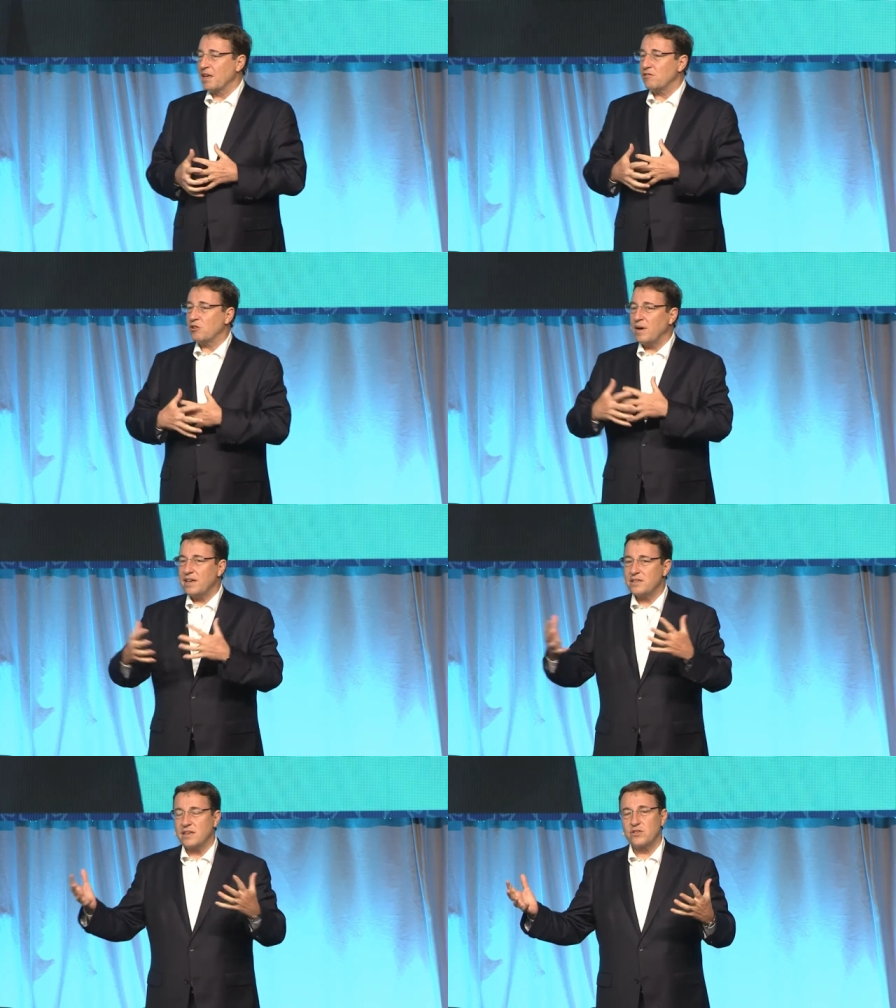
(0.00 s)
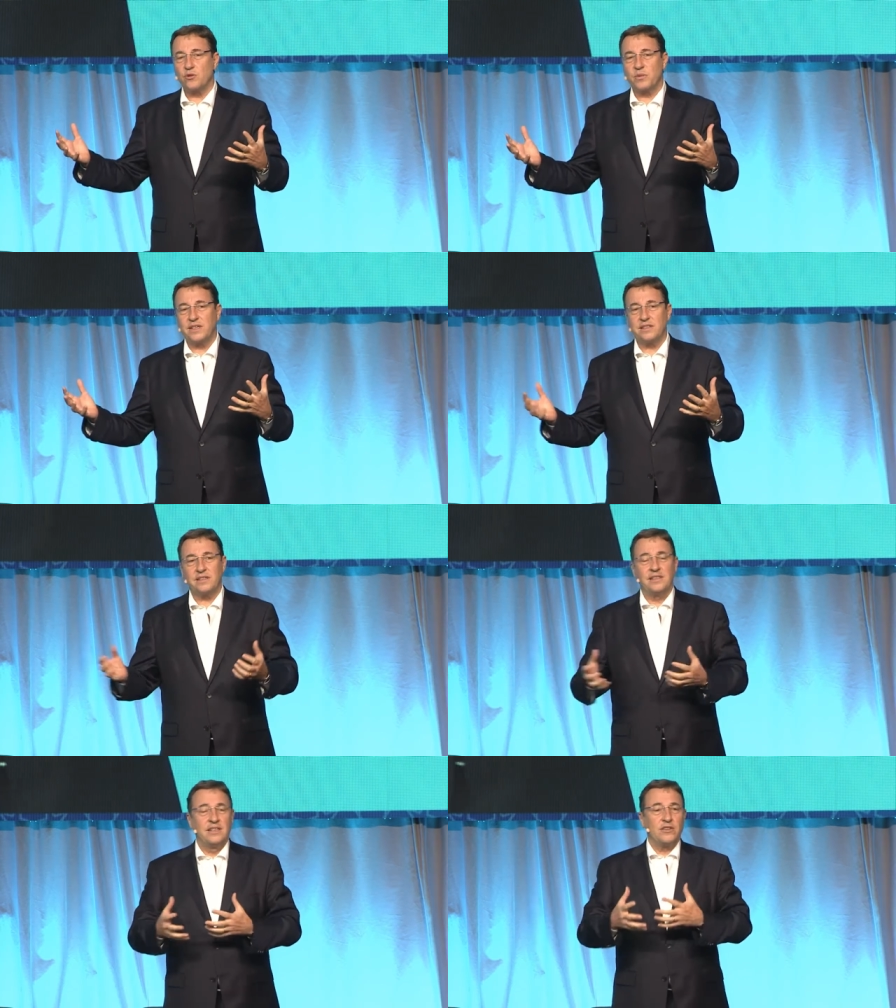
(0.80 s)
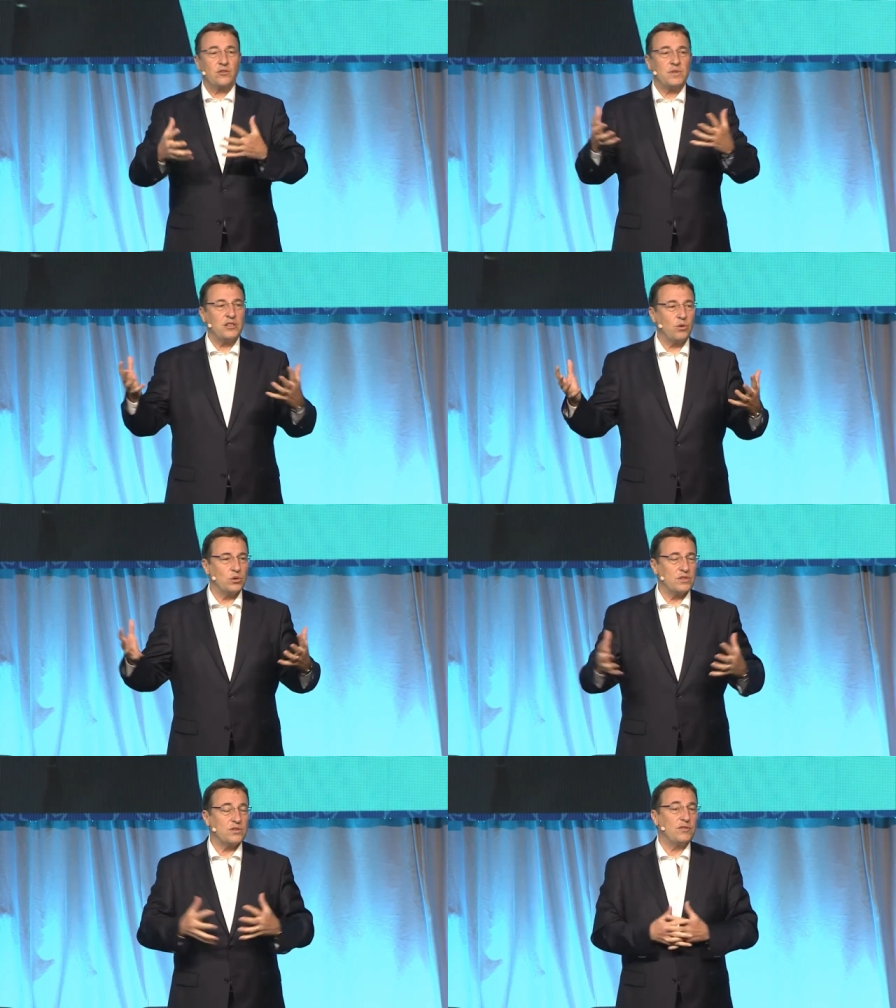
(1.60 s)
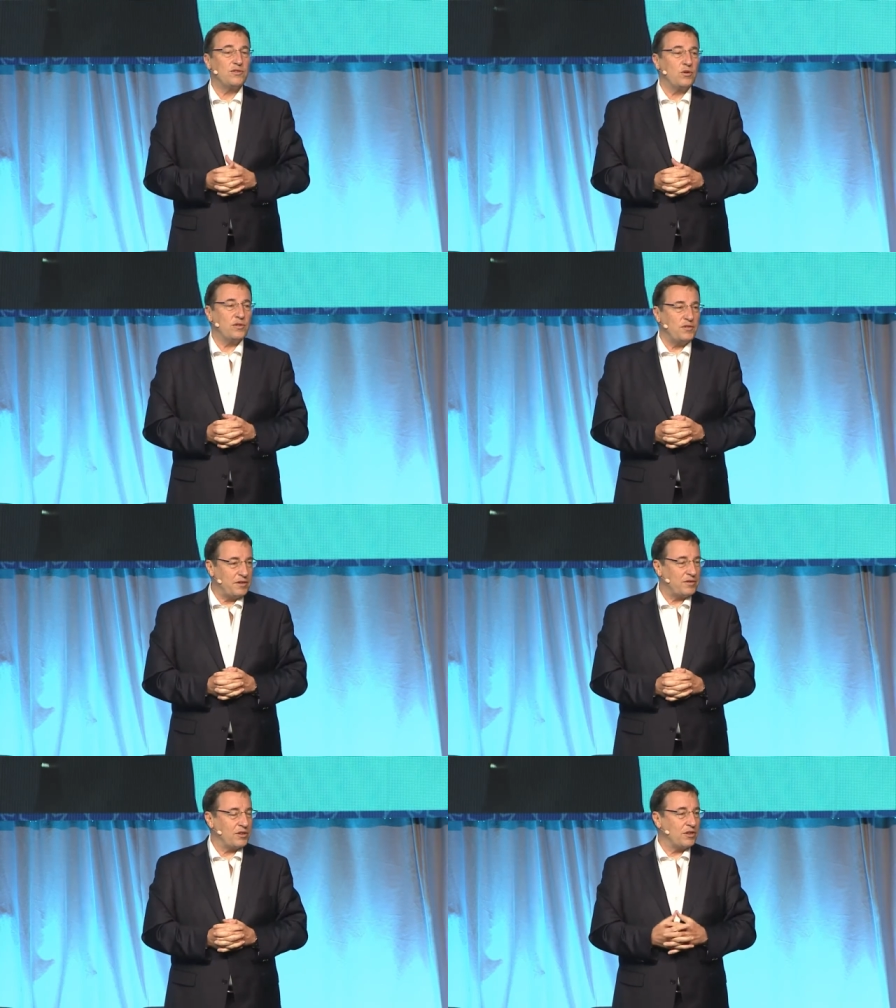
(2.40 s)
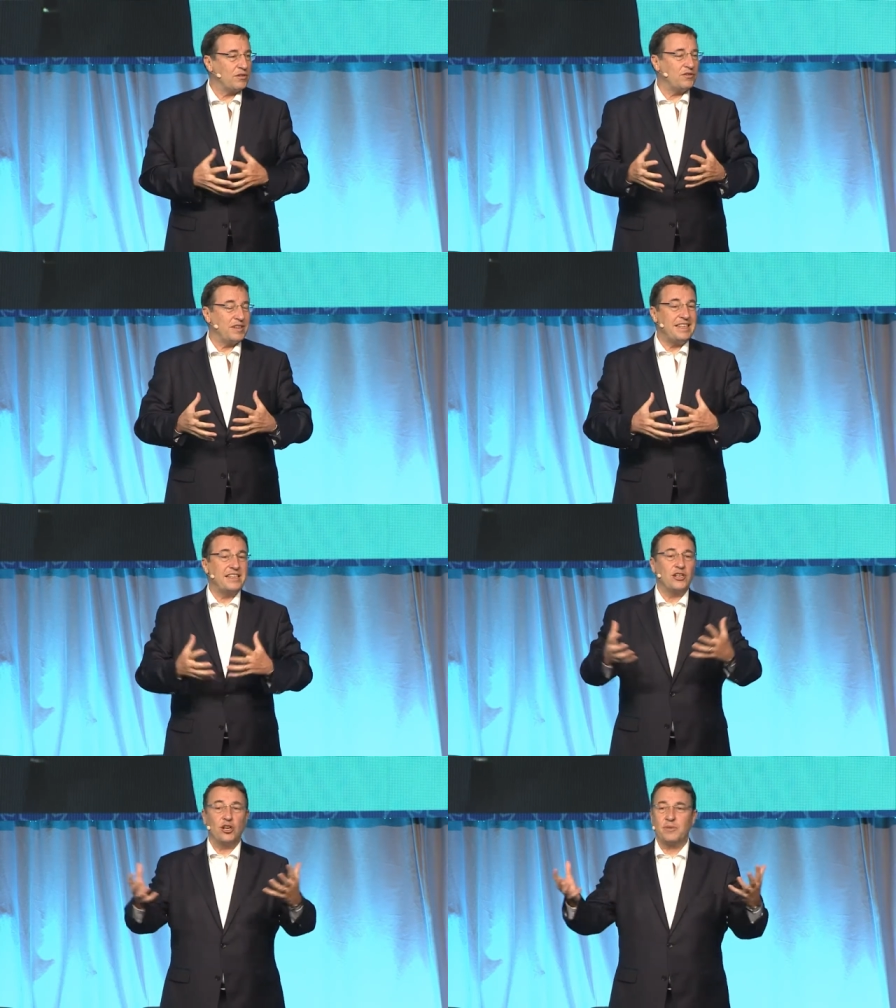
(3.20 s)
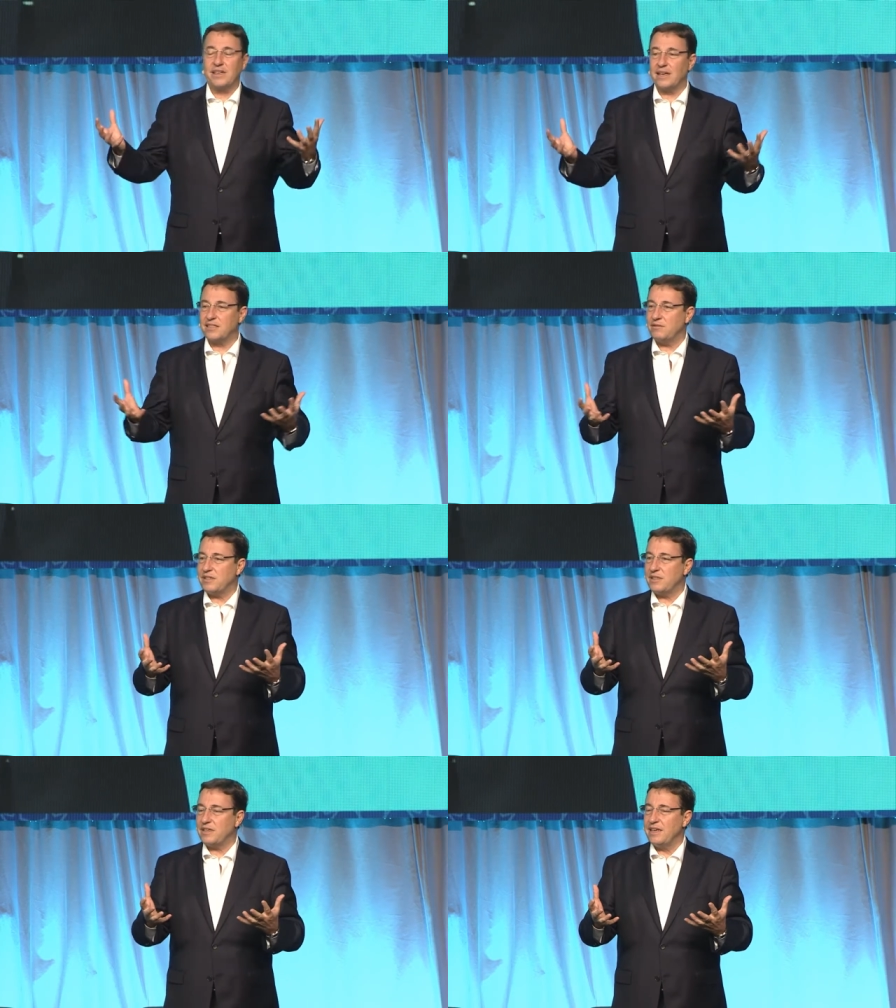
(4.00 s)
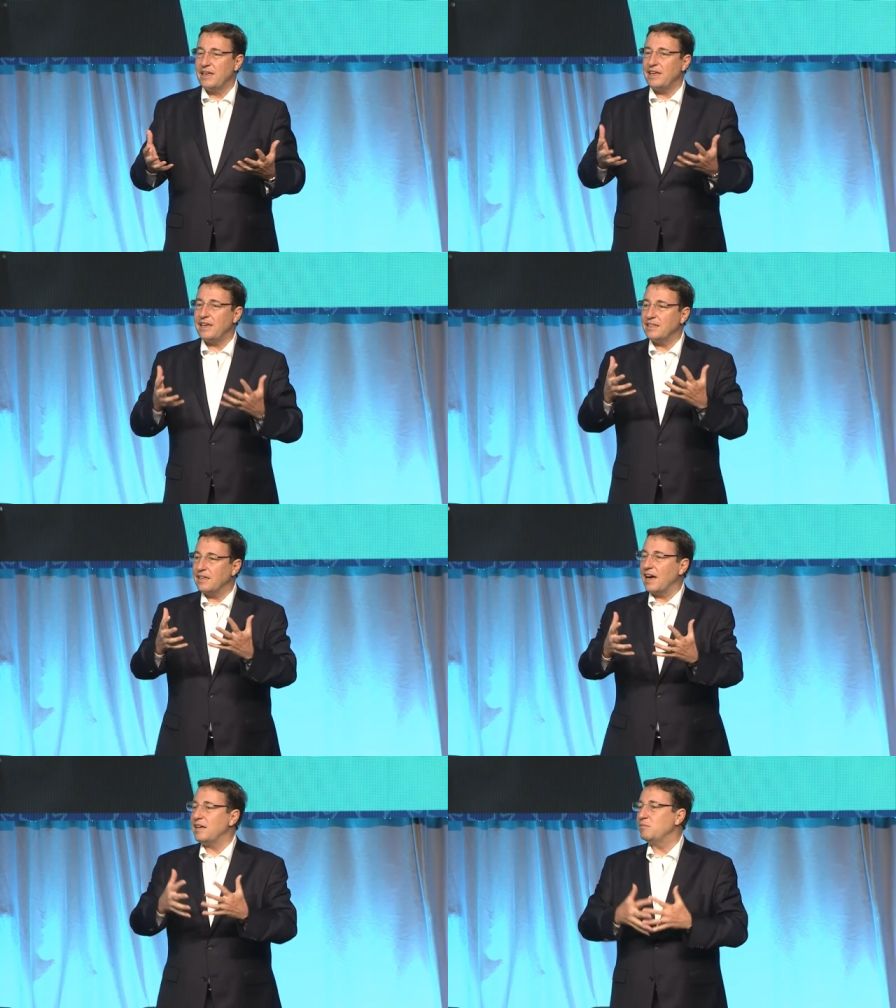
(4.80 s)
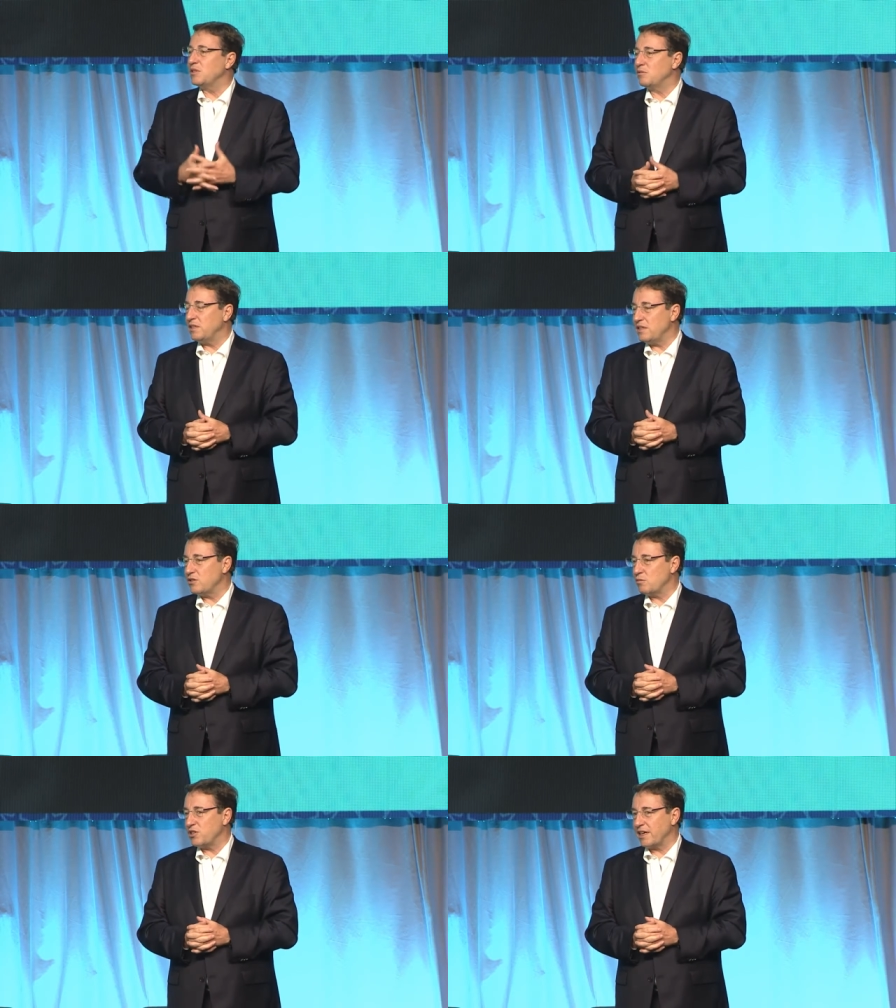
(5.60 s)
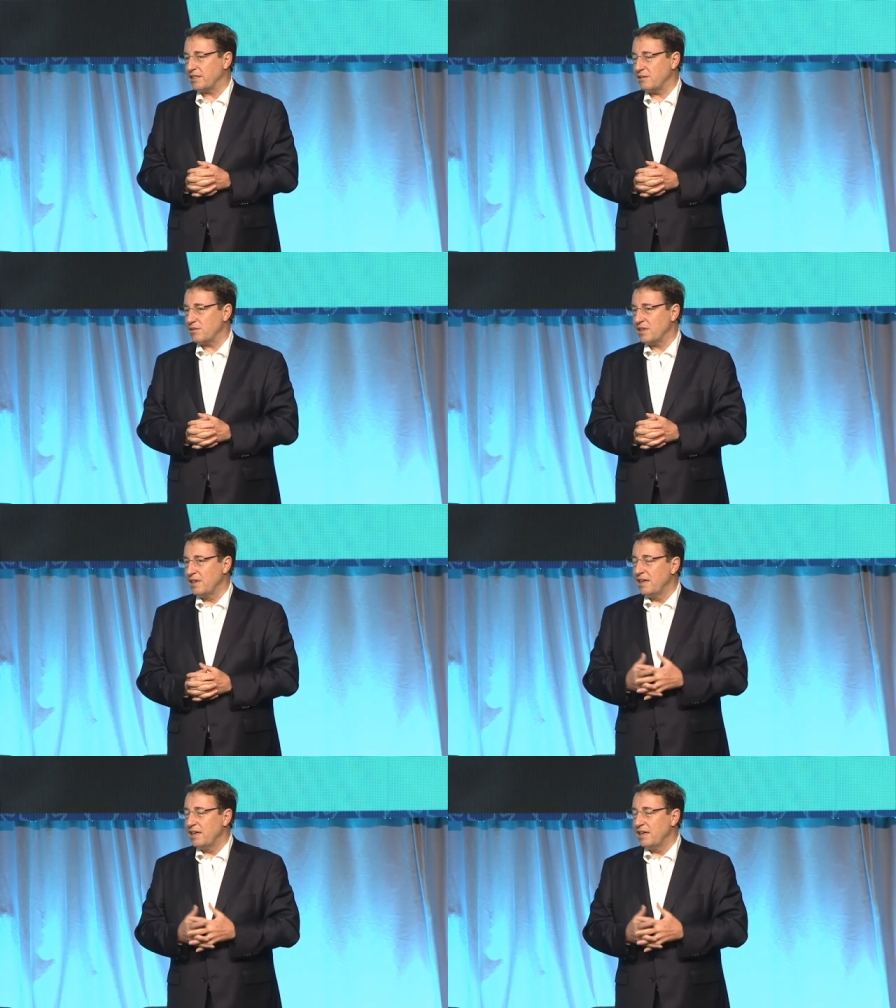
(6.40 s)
requires us to bring the 3/4 or 4/5 of economic activity in alignment with these objectives.